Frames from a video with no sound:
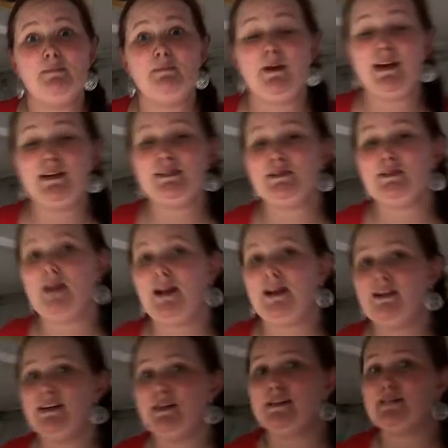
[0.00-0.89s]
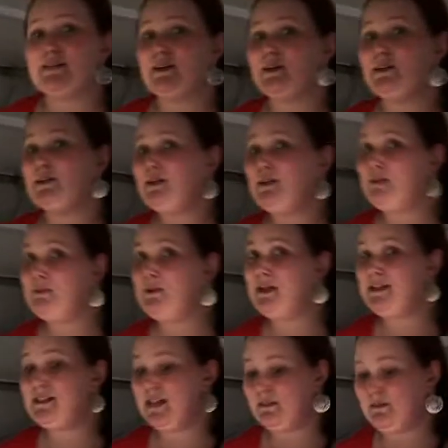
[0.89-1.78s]
my surroundings are a little
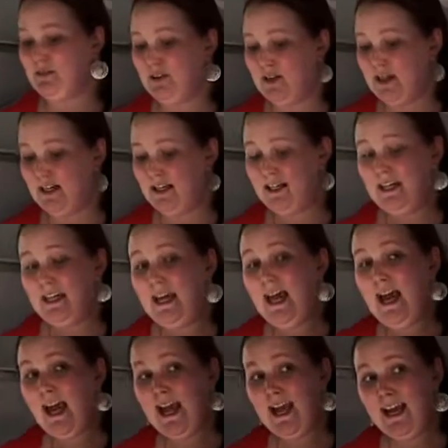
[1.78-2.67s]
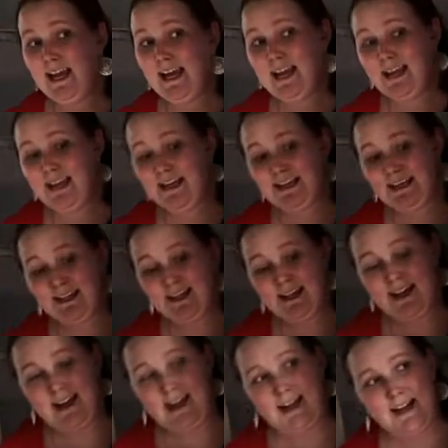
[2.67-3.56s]
bit different, and
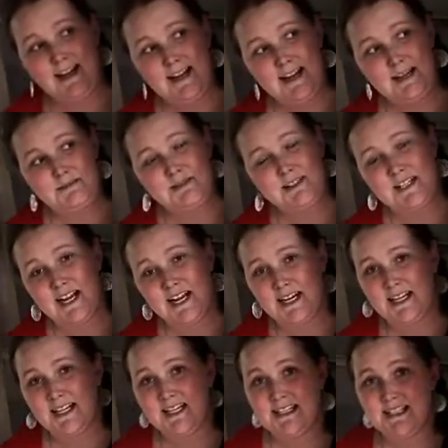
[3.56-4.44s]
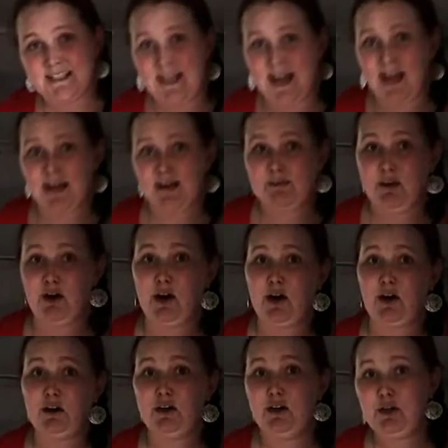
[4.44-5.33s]
I am standing inside of
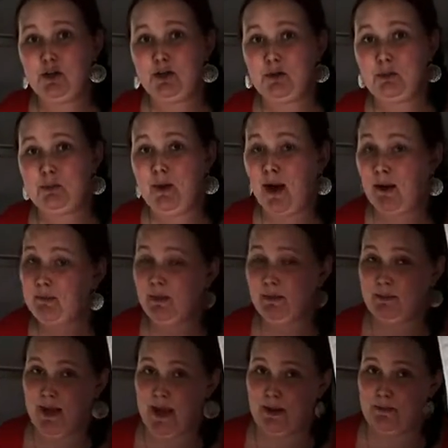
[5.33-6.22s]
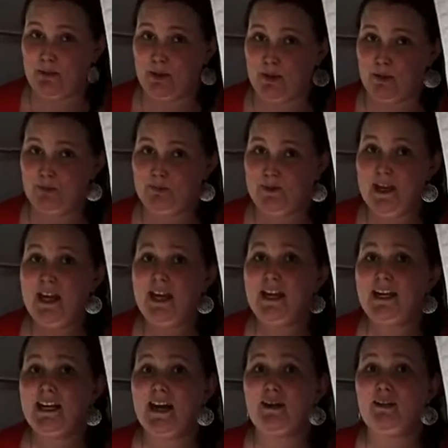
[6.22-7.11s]
our new pop-up camper.
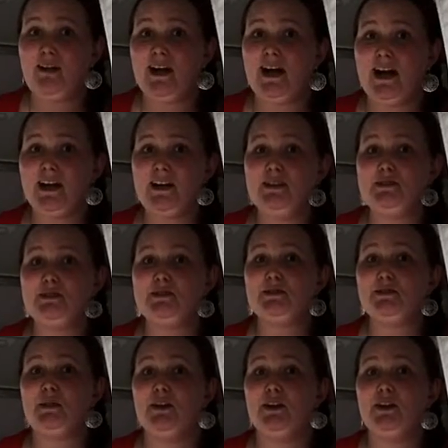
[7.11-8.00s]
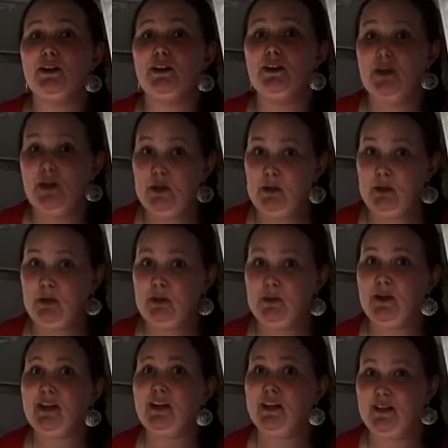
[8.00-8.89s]
Now, I use the word
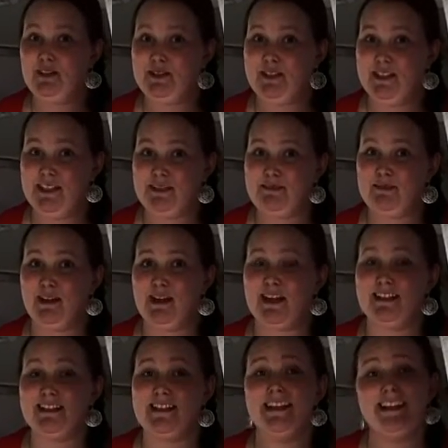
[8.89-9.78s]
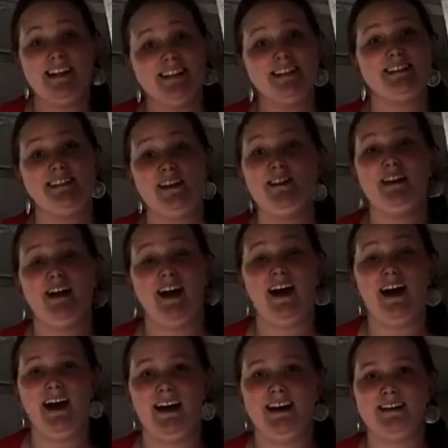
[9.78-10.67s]
new loosely because it is new to
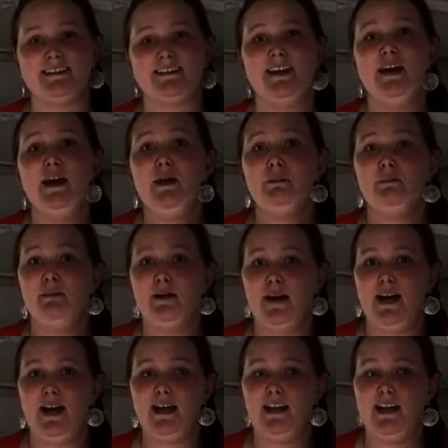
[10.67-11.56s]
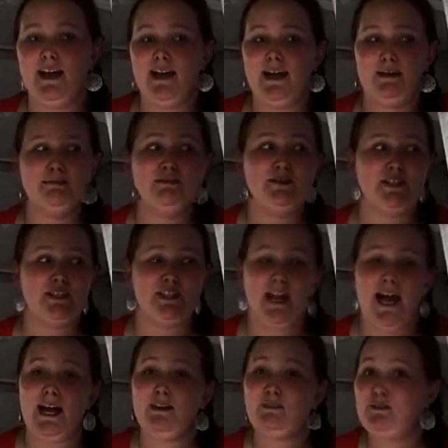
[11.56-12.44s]
us, but she's
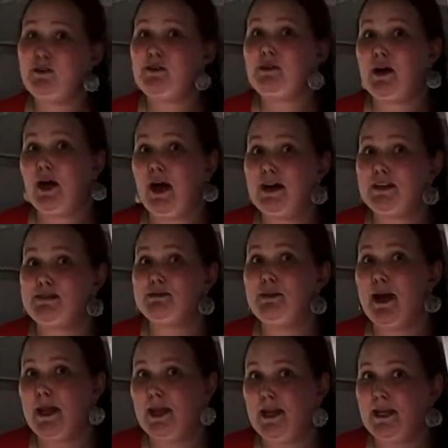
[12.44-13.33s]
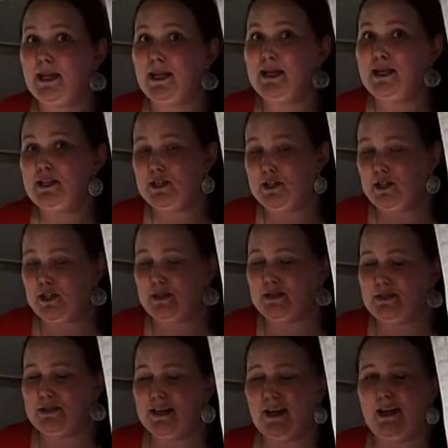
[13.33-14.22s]
got a few cosmetic
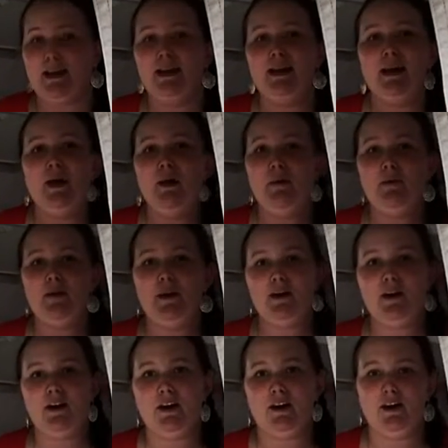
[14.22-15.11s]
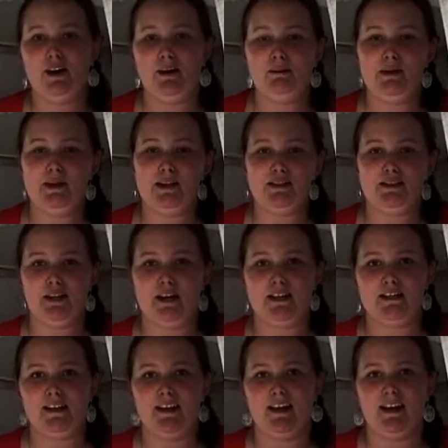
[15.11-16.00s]
issues that we are going to be
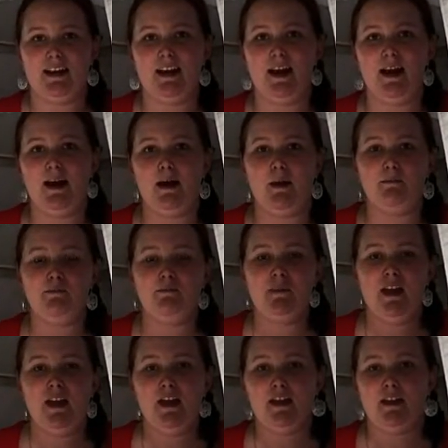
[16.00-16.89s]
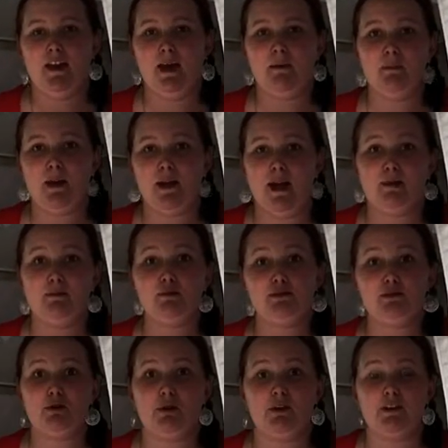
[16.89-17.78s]
addressing coming up
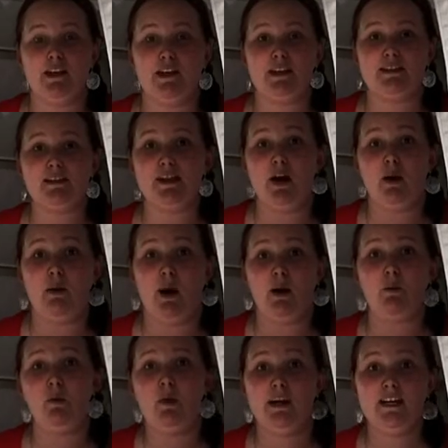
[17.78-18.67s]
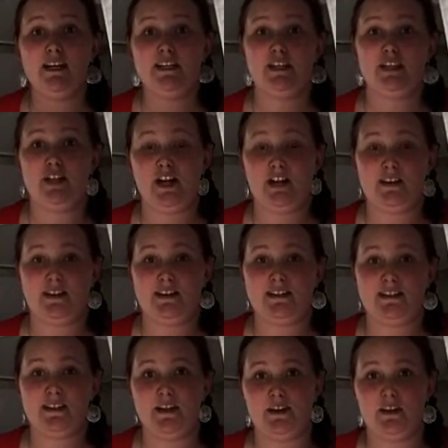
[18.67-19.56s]
shortly. So I wanted to share this
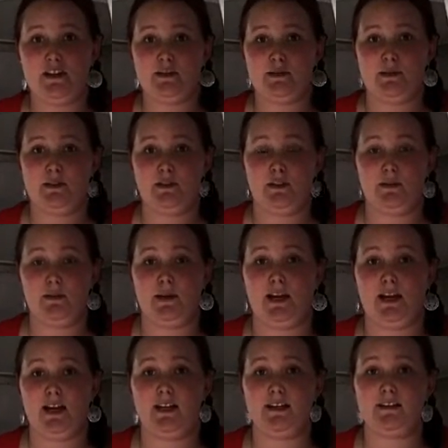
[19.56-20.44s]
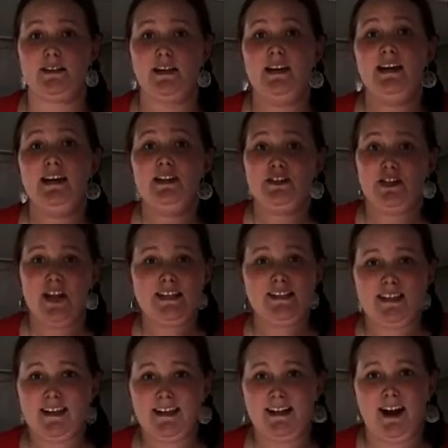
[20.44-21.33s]
series with you because
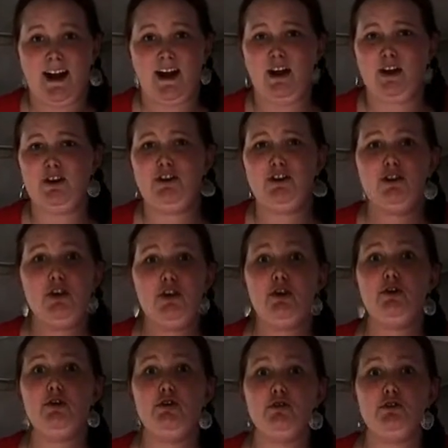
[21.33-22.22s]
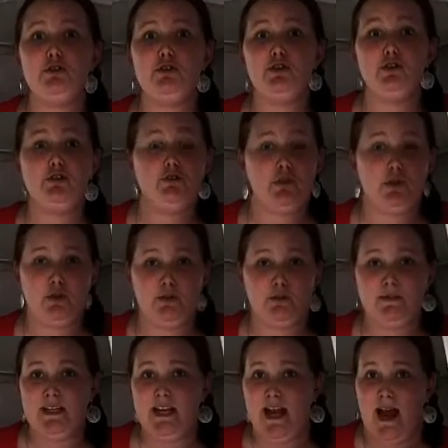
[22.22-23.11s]
Jason and I are huge
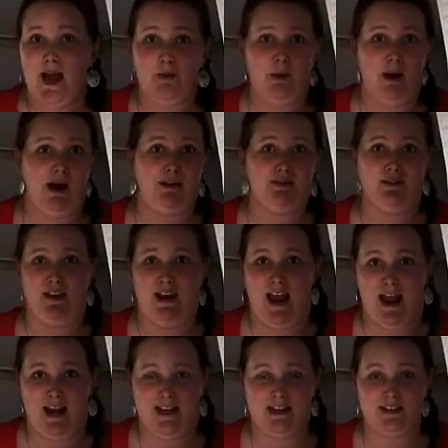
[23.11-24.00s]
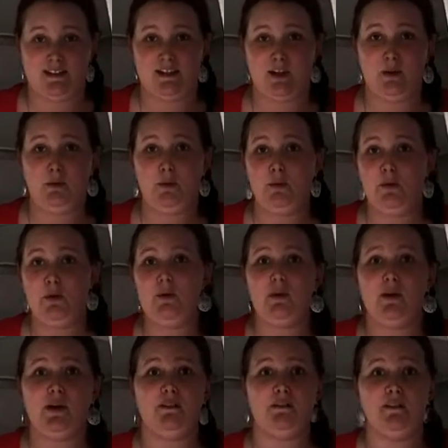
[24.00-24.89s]
YouTube DIY fanatics. So when we
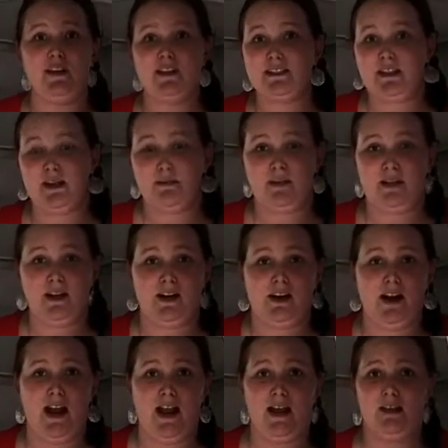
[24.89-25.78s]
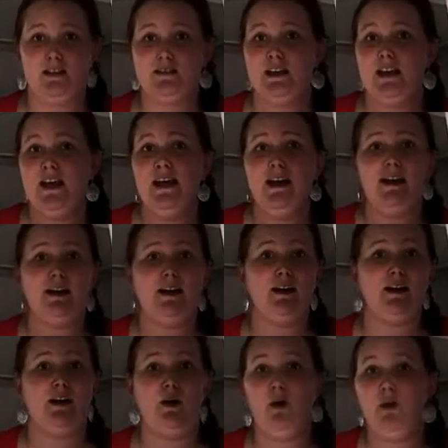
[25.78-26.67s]
want to fix something in our house,
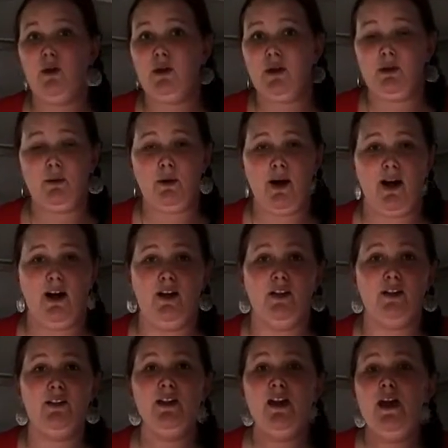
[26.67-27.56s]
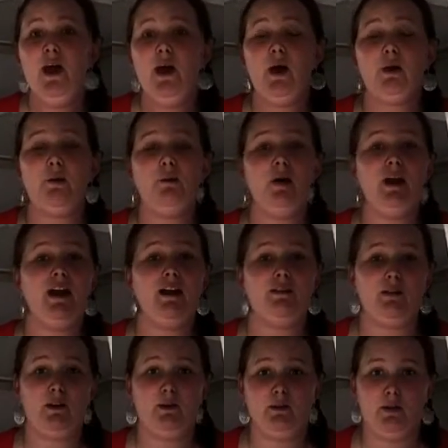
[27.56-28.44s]
cut a hole in a wall, or
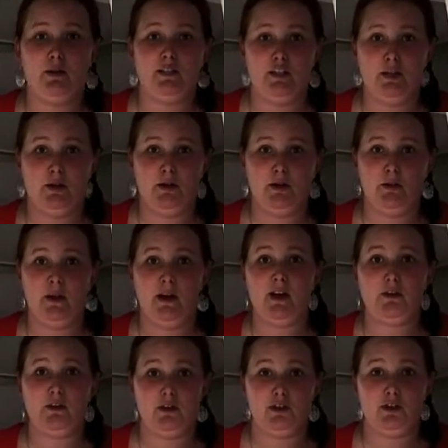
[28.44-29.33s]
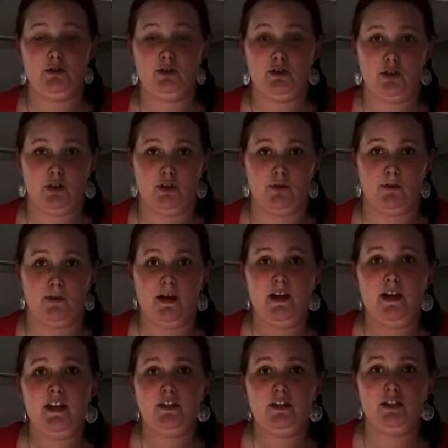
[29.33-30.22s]
whatever we're doing, we go to YouTube
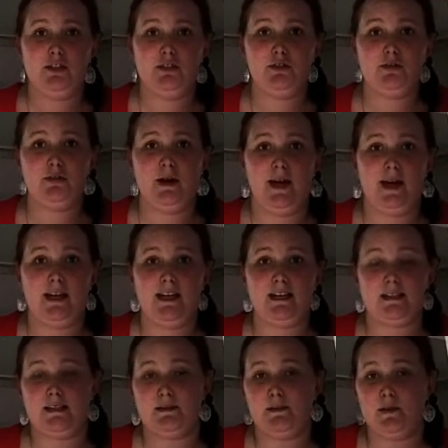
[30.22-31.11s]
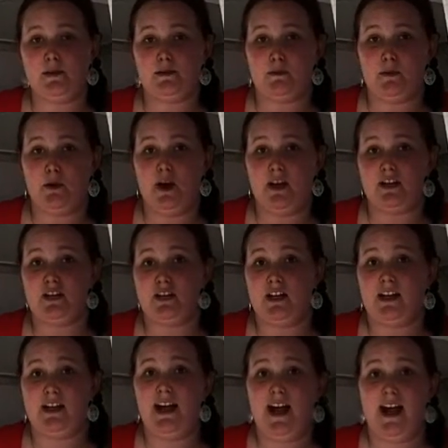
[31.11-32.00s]
to get some
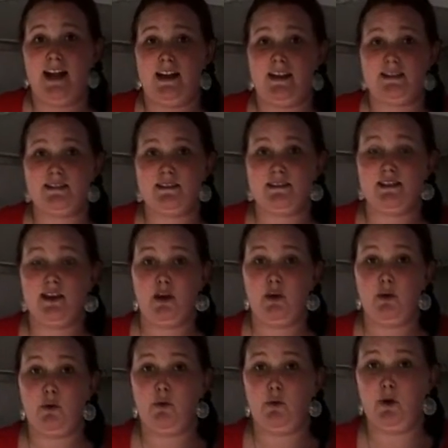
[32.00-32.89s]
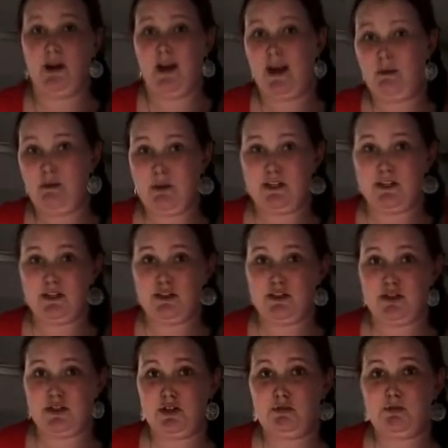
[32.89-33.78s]
inspiration and guidance. So when I went to
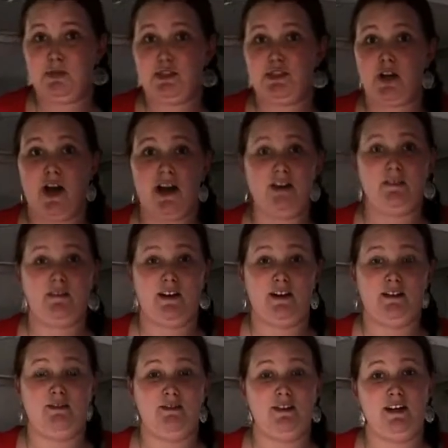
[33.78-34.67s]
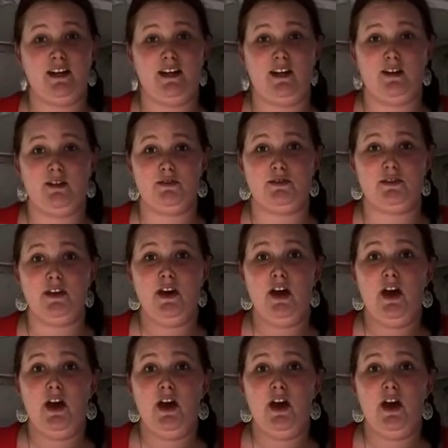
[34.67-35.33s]
YouTube to try to find videos